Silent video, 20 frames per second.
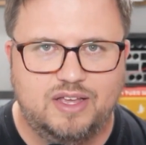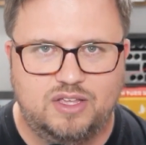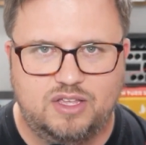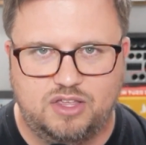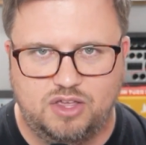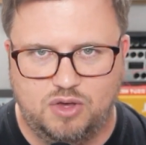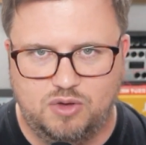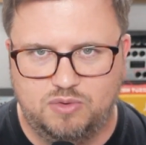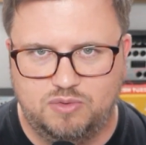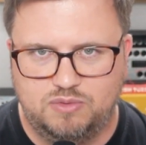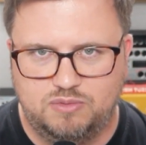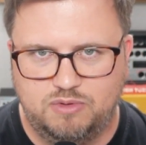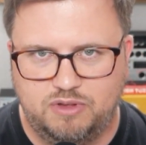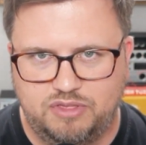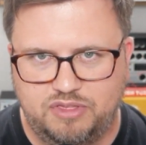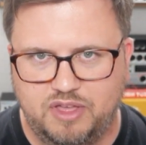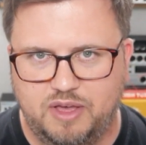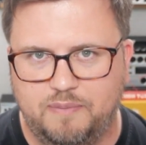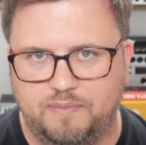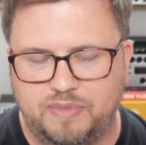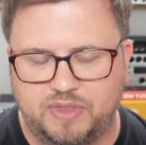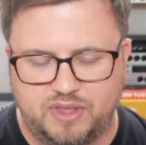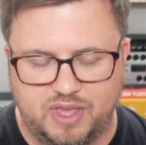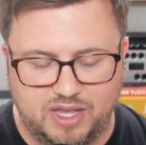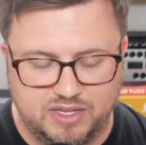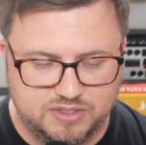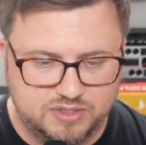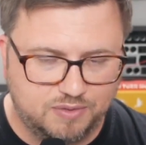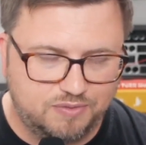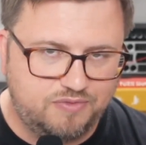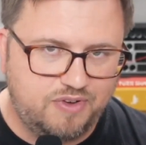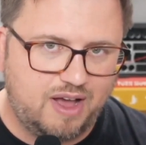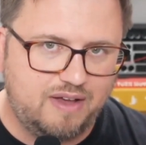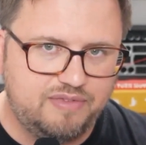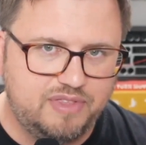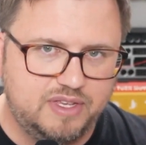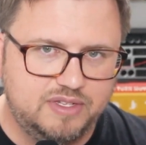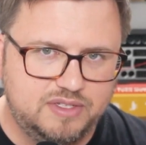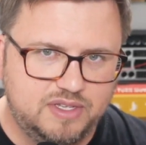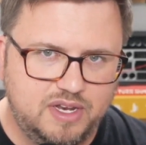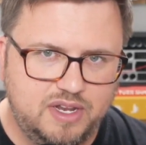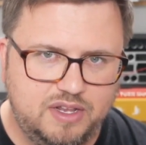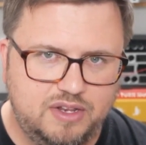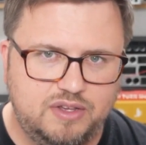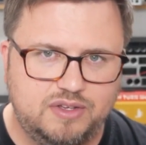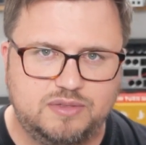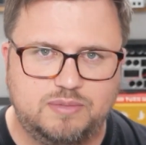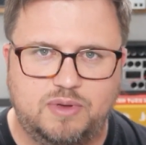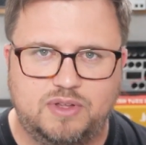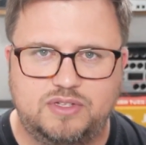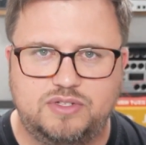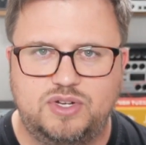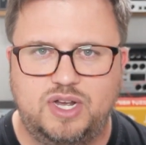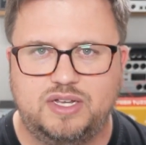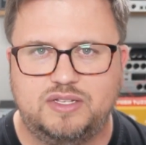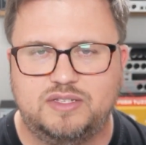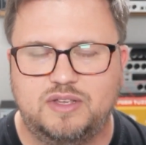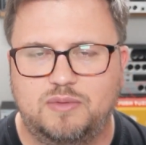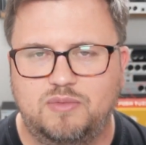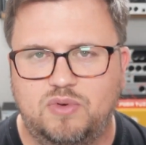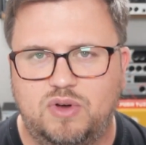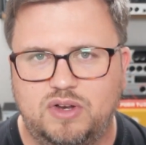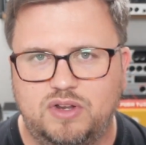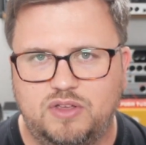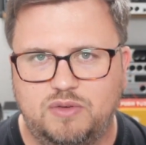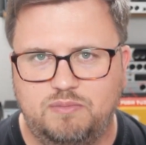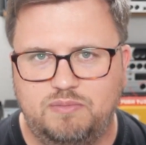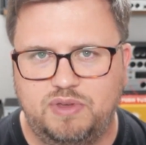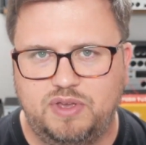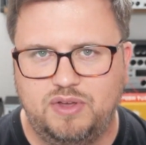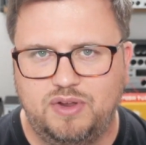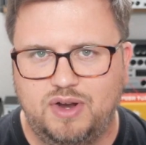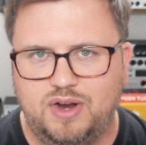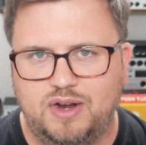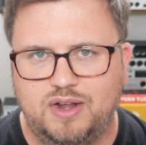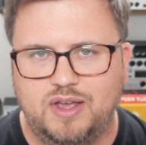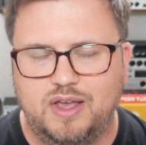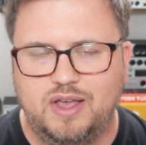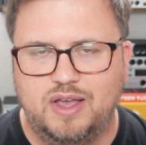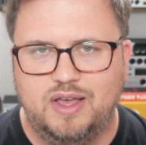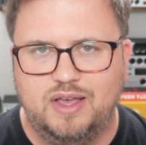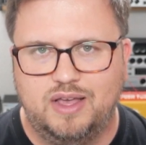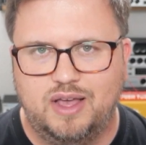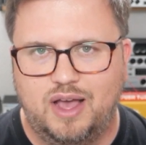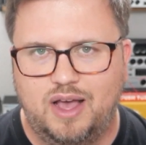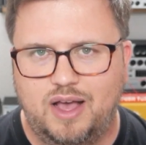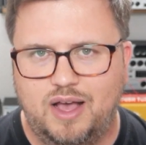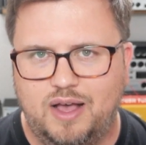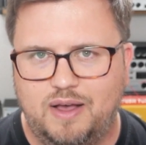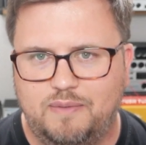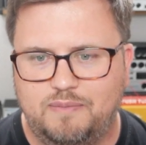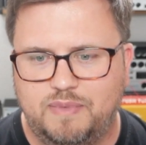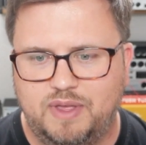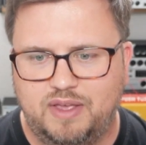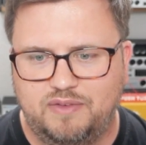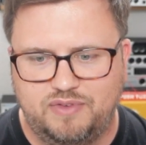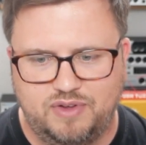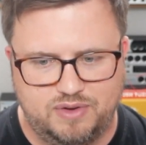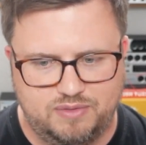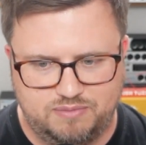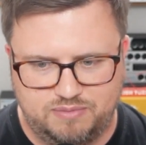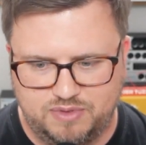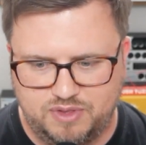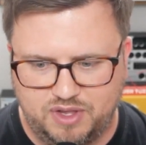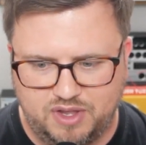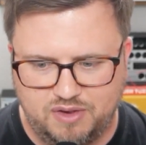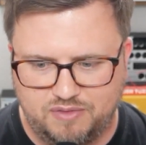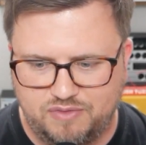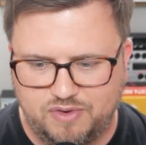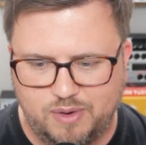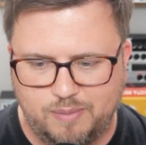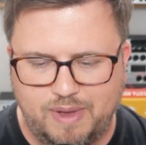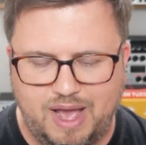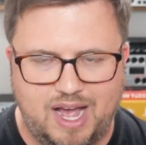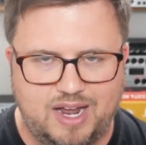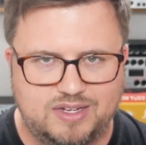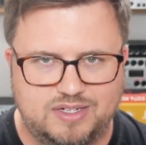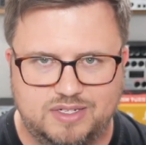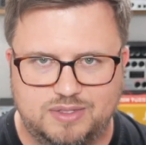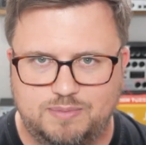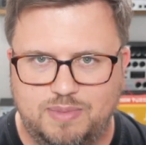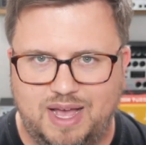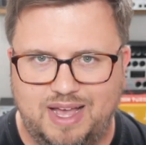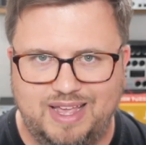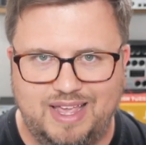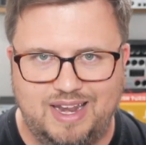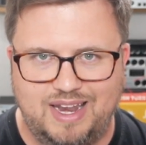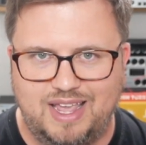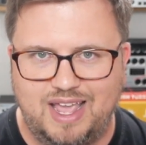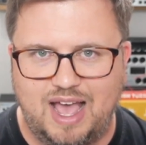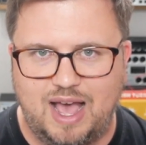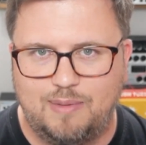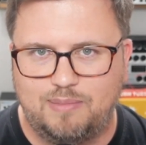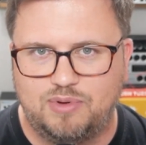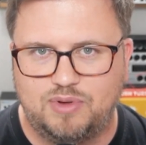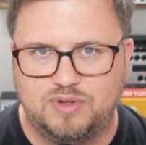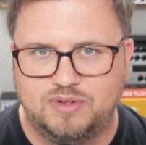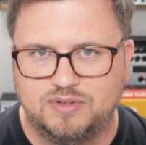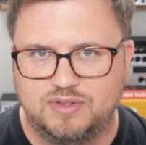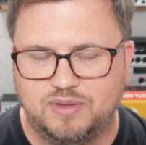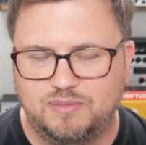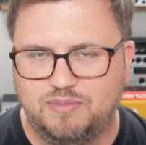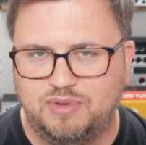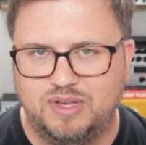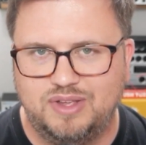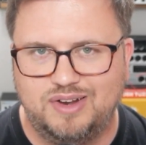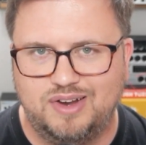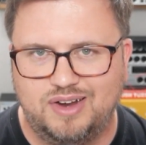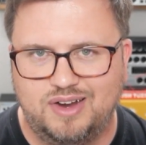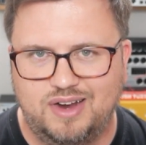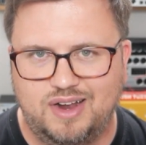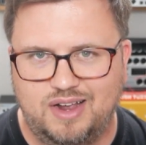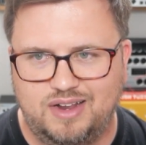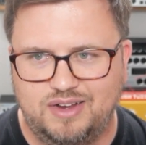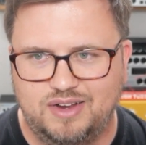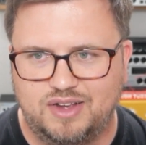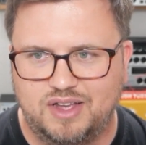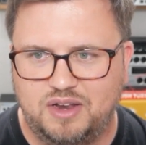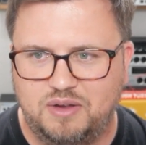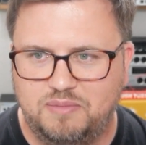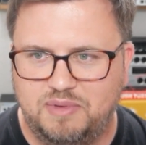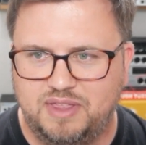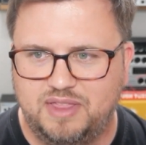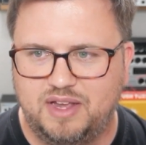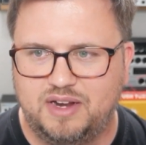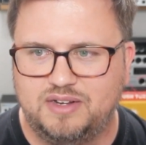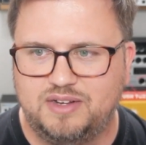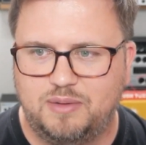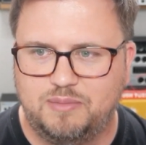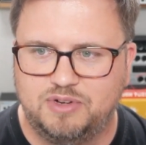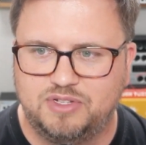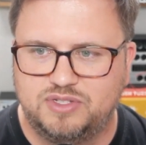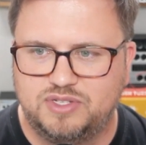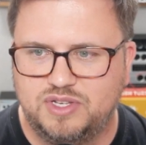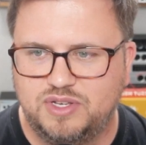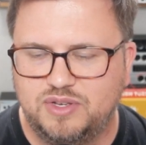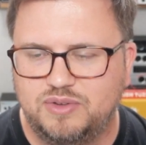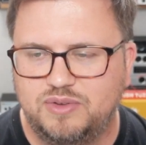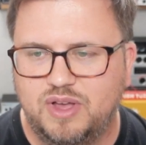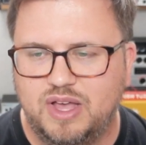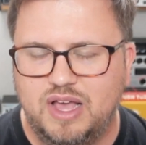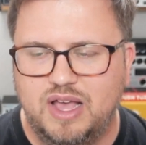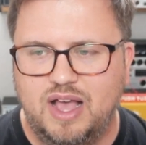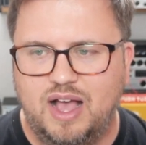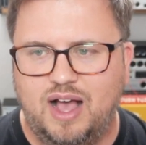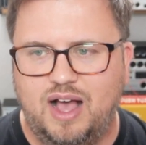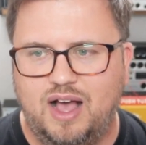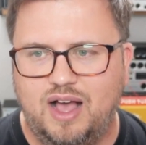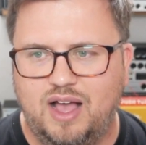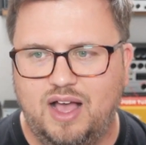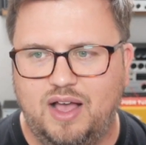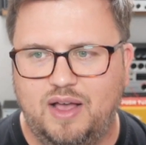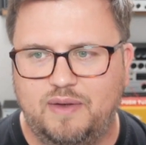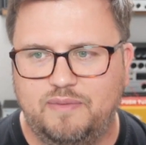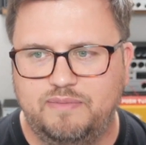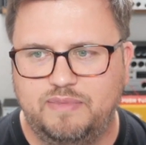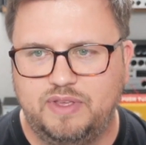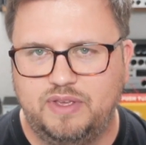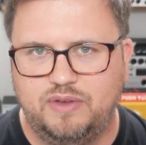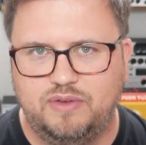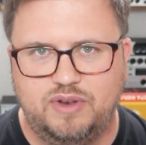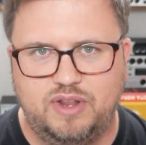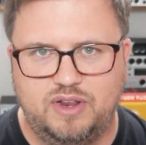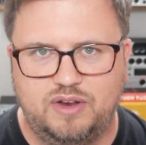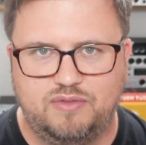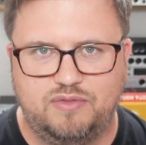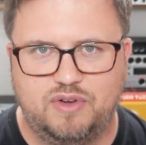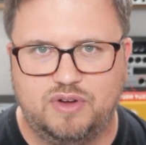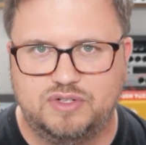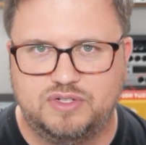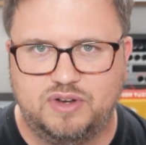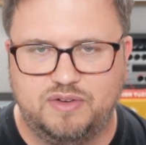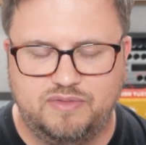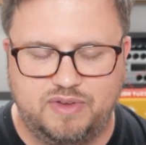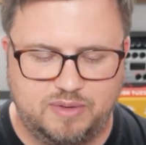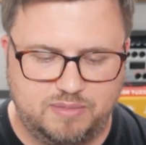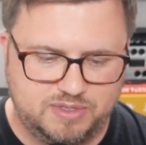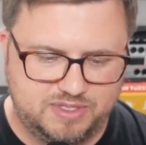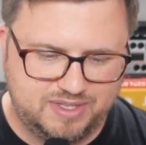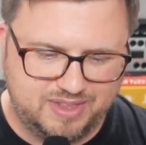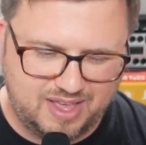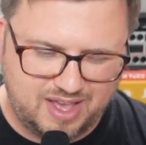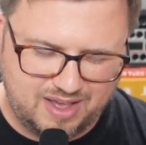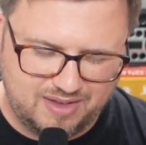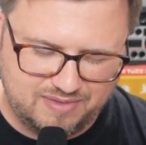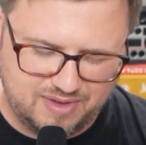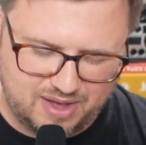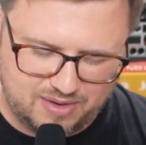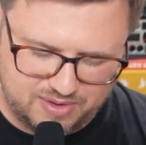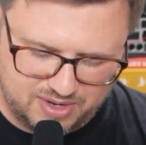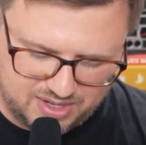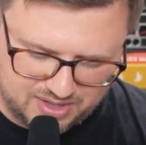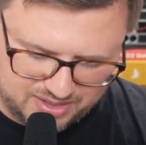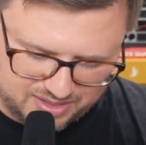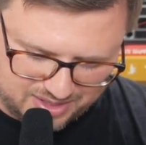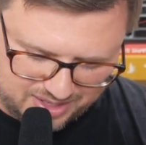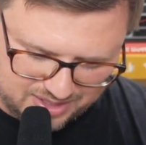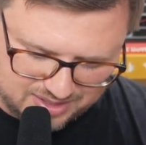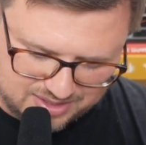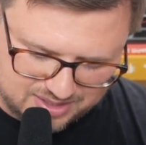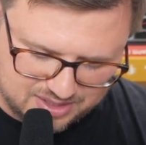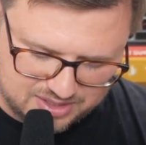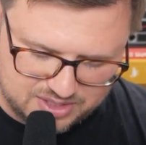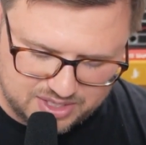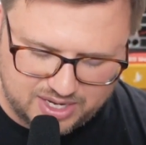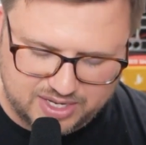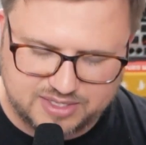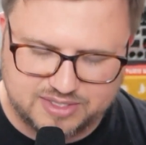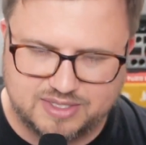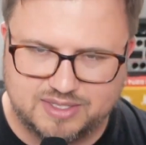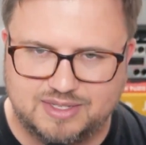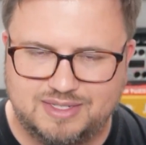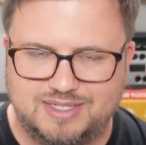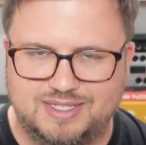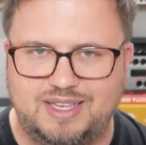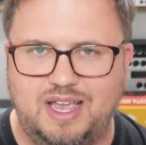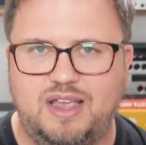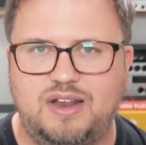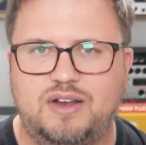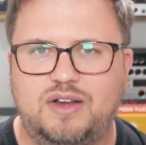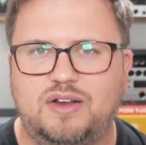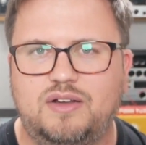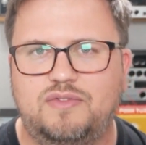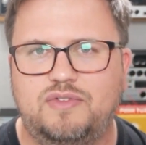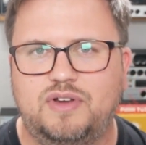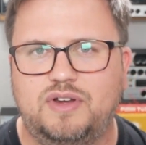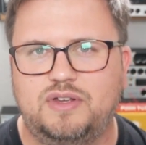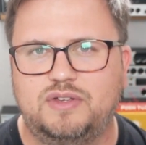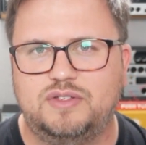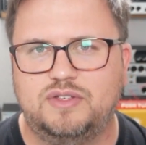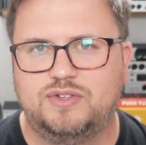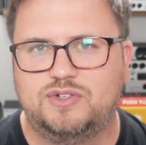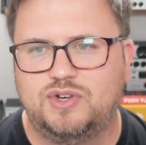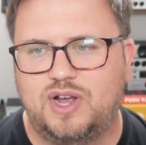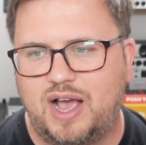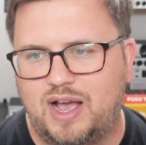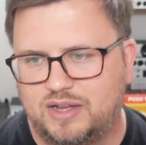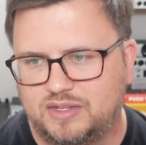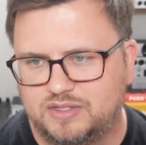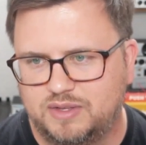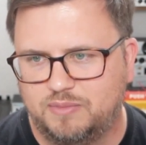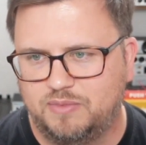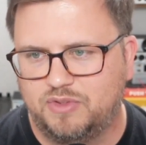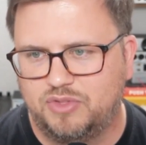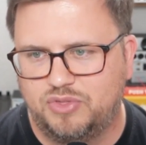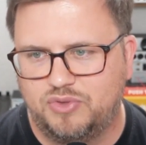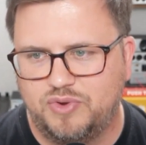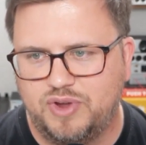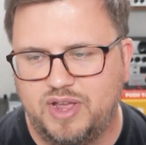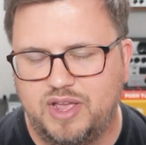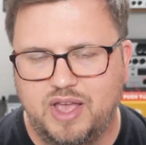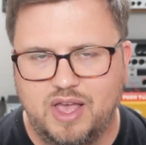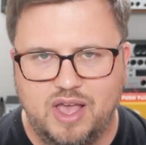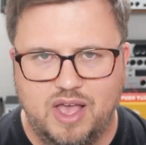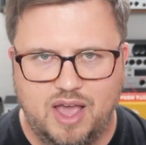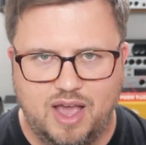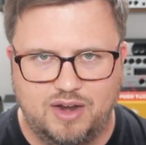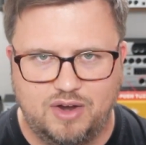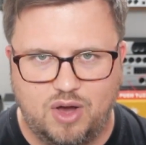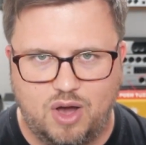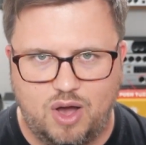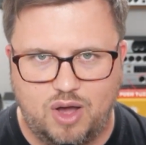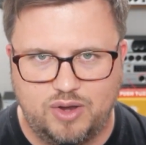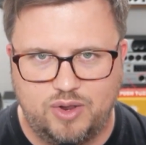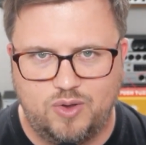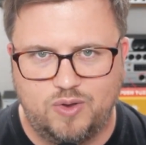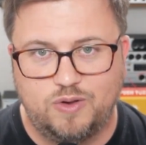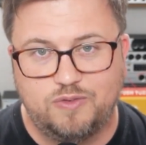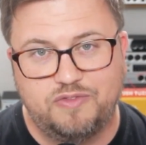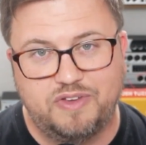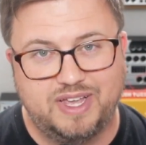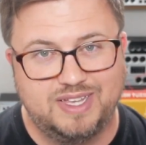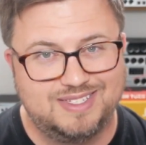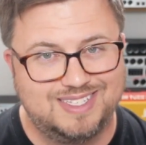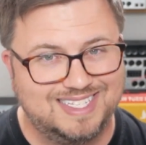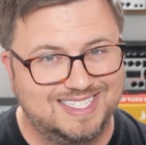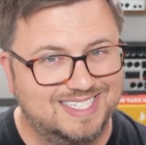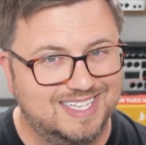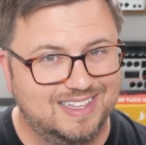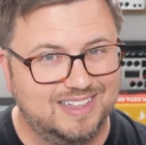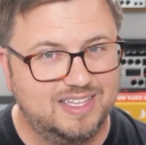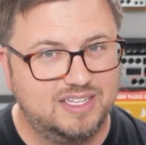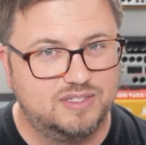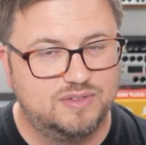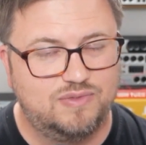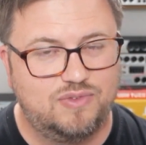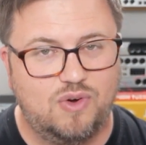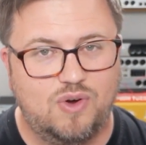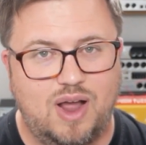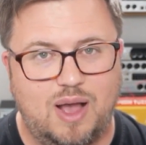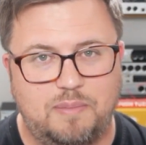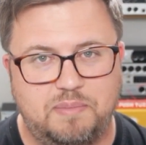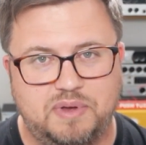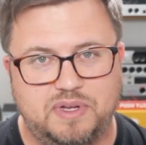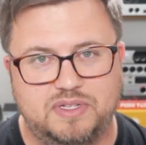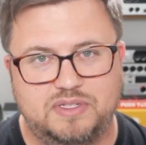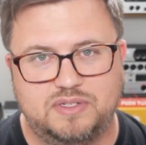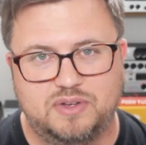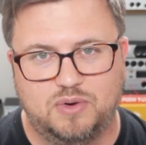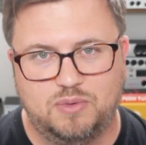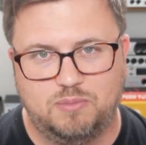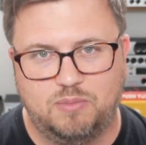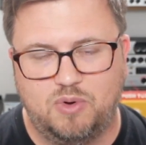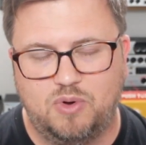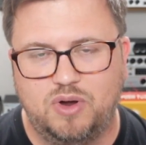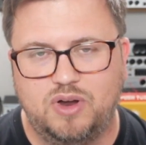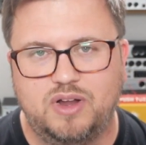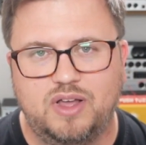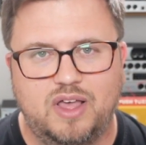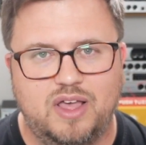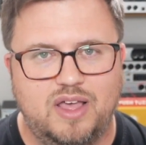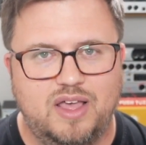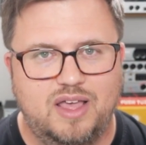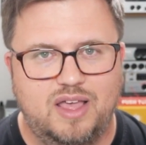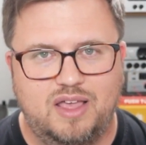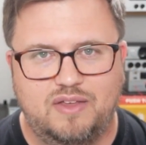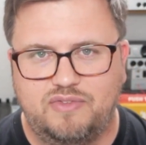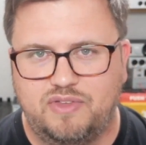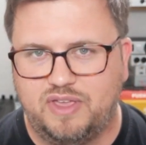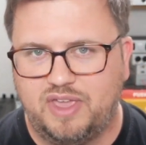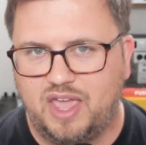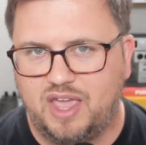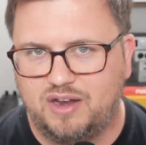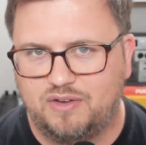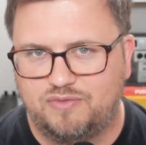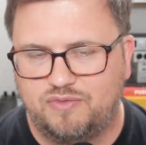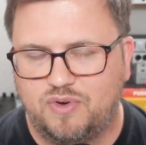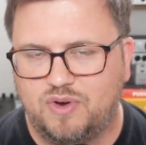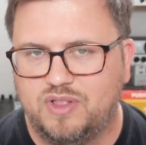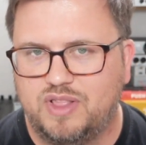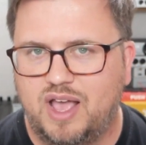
Go with them. Okay. So, five things you need to use multi tracks. Number one, computer um, if you're looking for a Mac, just buy any Apple computer and you're going to be there. Number two, um, you need a version of Ableton Live. I would at least suggest standard if you're using tracks. Number three, an audio interface that's at least four outputs or more. If you can't afford